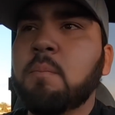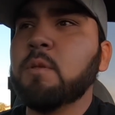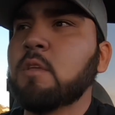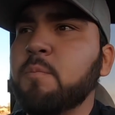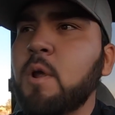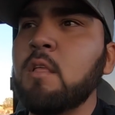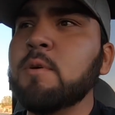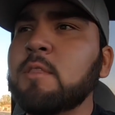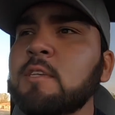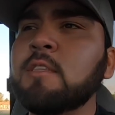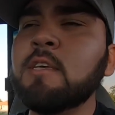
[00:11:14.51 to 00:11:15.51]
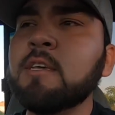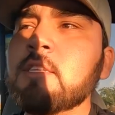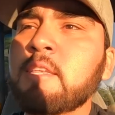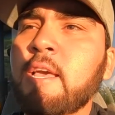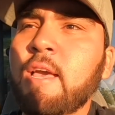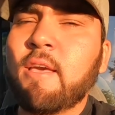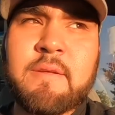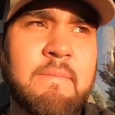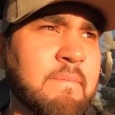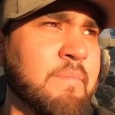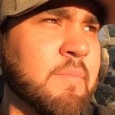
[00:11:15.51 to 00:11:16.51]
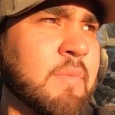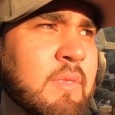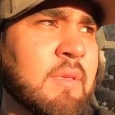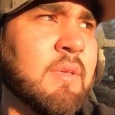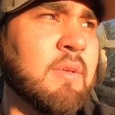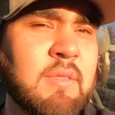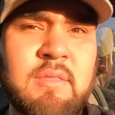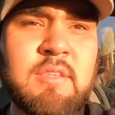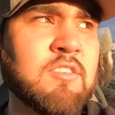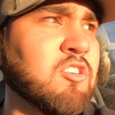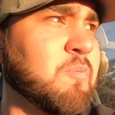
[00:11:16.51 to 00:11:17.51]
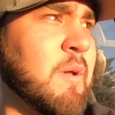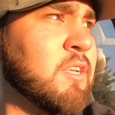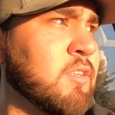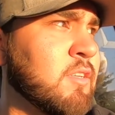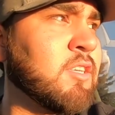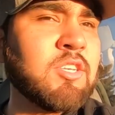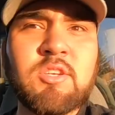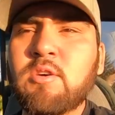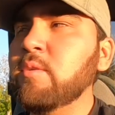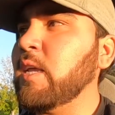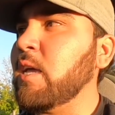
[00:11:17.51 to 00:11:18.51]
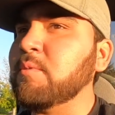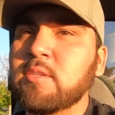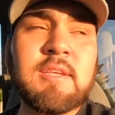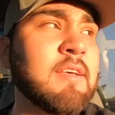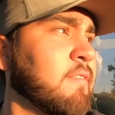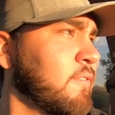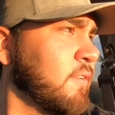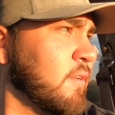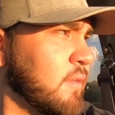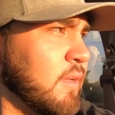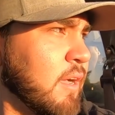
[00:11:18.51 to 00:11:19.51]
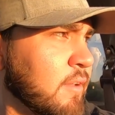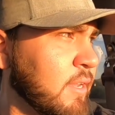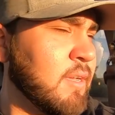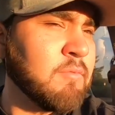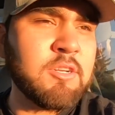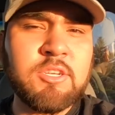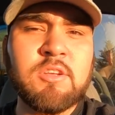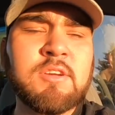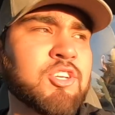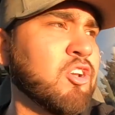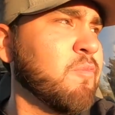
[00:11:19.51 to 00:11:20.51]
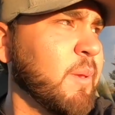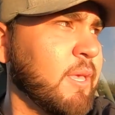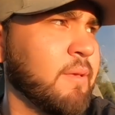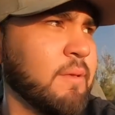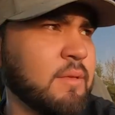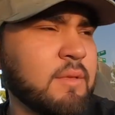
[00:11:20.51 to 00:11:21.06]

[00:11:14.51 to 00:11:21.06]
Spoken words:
But the problem with this thing is that the suspension is so damn stiff on it, which, you know, it should be.